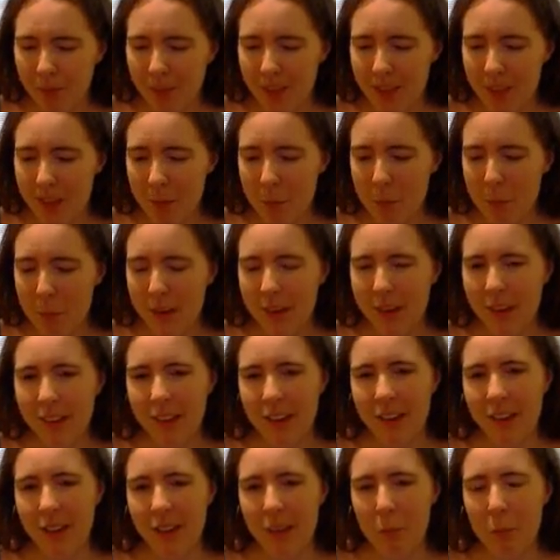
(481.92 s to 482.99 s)

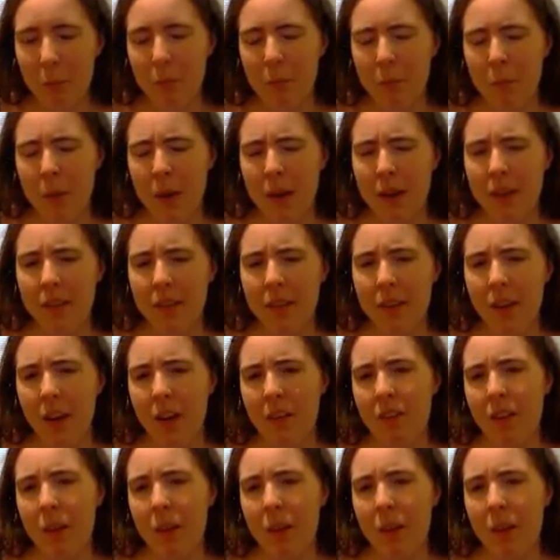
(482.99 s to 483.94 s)
it does beg the obvious